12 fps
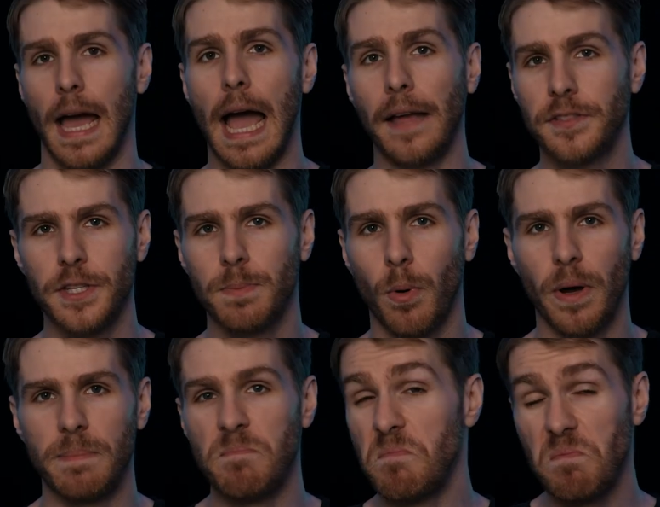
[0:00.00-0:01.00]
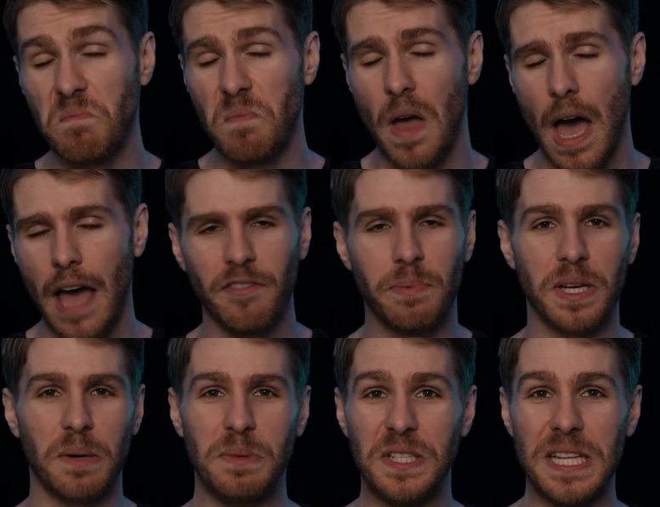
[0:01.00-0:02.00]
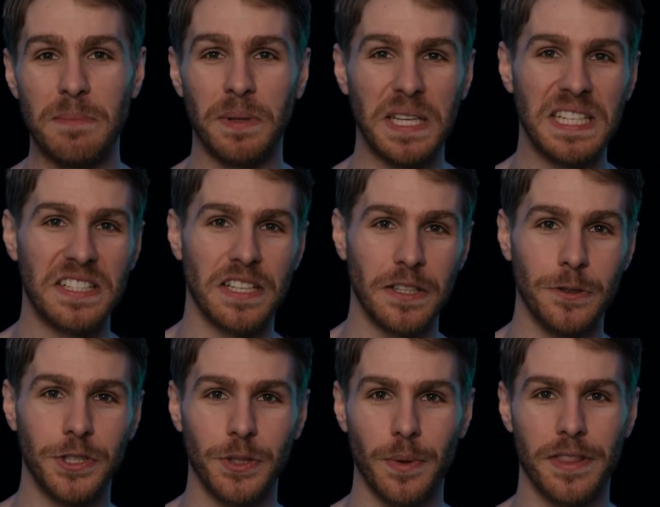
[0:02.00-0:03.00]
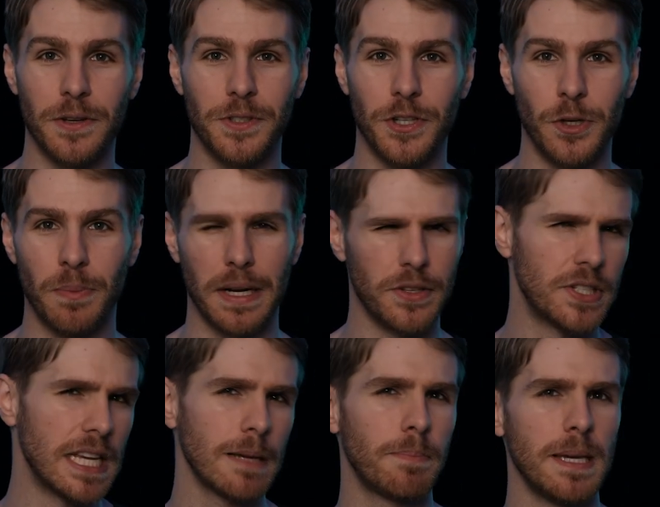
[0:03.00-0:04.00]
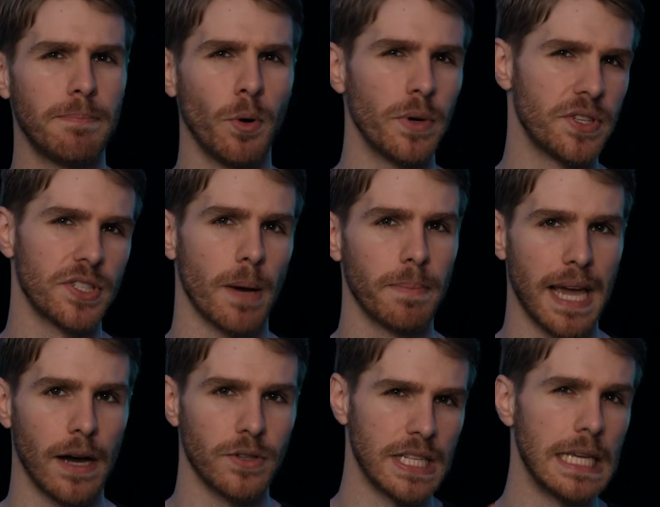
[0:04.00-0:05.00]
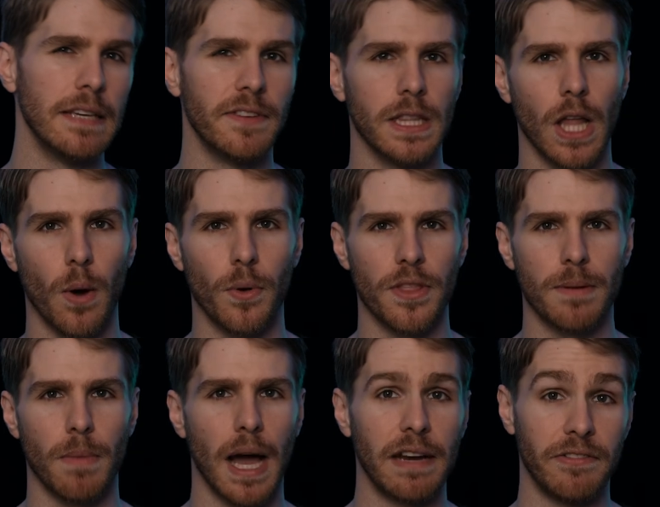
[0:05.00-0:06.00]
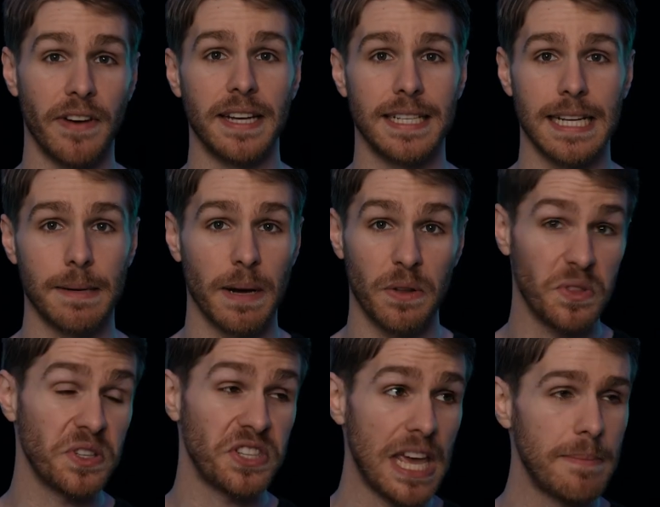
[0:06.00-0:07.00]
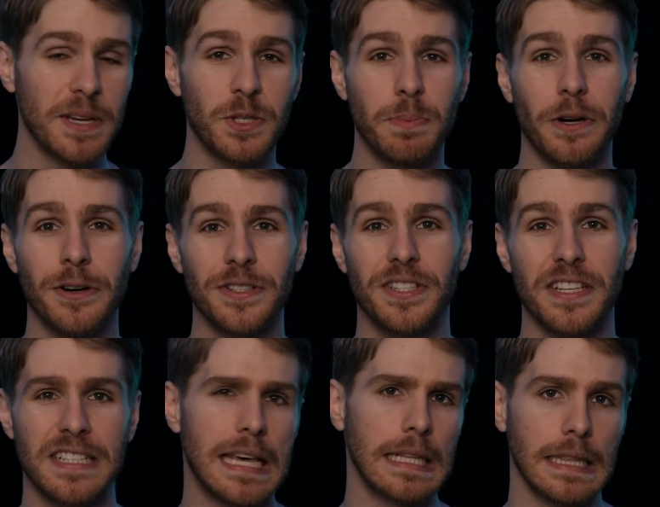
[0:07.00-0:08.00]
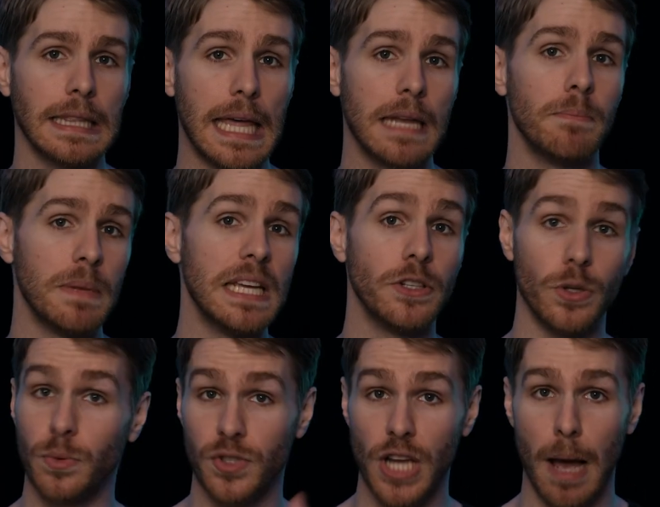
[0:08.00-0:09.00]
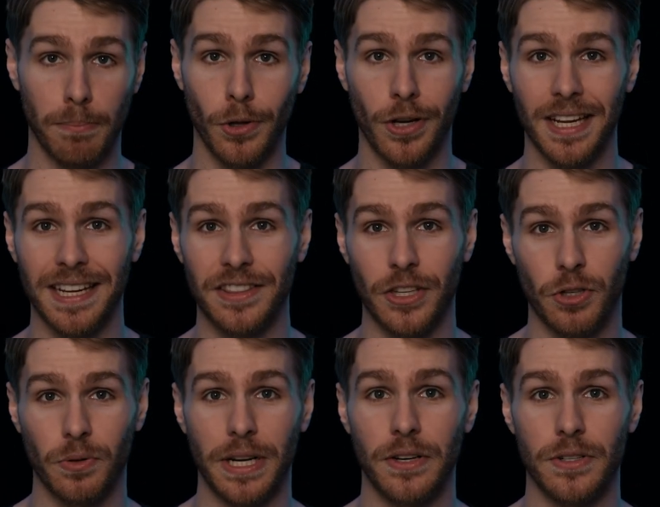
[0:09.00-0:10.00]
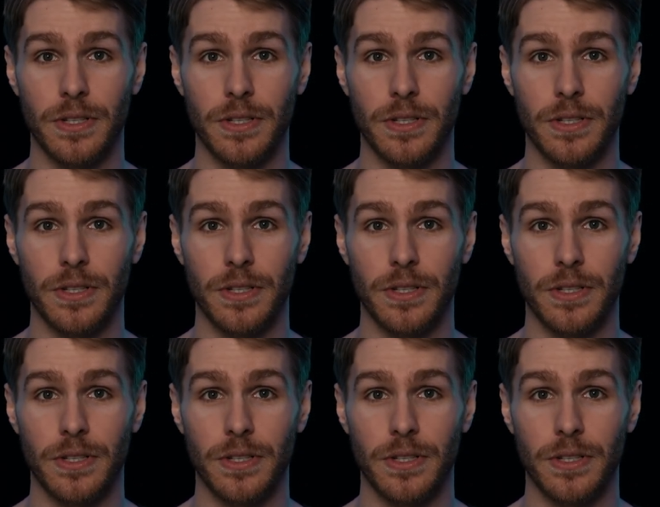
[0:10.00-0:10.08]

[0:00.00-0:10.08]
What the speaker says: At this point, I've become deeply disillusioned with YouTube, and seeing people with sub counts even lower than mine venting about the same experiences that led me to stop looking at the creator